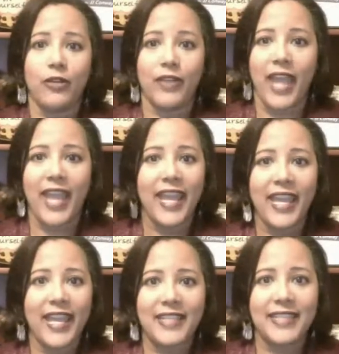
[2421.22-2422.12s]
Okay.
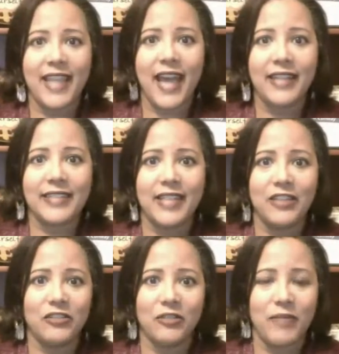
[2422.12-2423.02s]
It's not
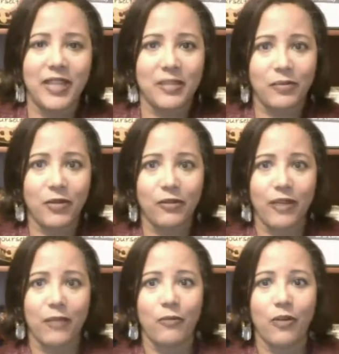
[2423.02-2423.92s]
essential to make the
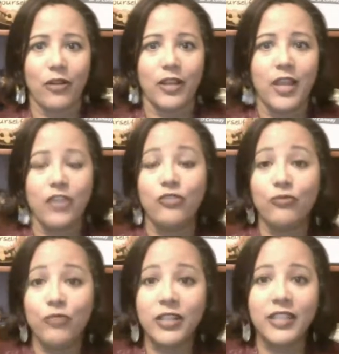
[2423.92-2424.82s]
program work.
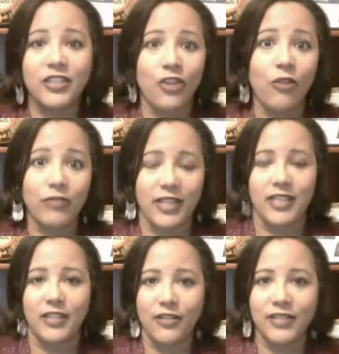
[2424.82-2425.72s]
You really don't
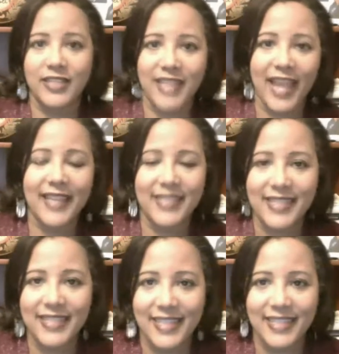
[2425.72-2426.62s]
need to know the science
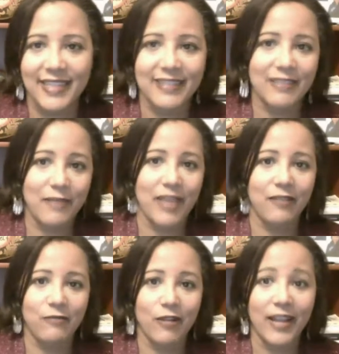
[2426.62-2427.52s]
and the details to
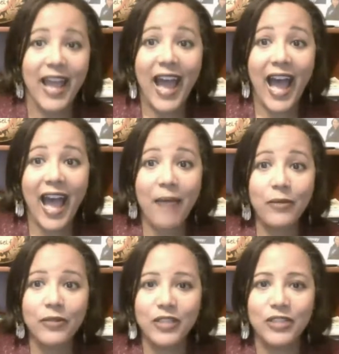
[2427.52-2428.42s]
make it work.
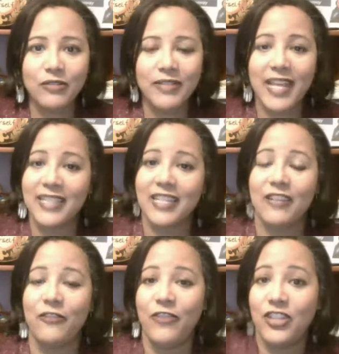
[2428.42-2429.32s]
I'm only doing that to
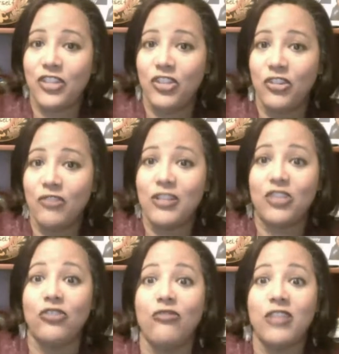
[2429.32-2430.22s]
convince you to
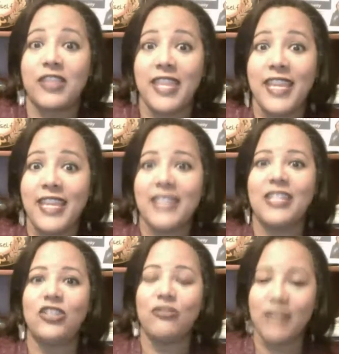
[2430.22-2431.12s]
do the
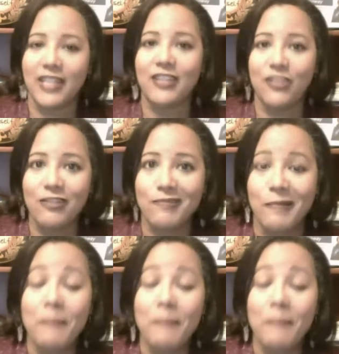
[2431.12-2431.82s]
things that you need to do.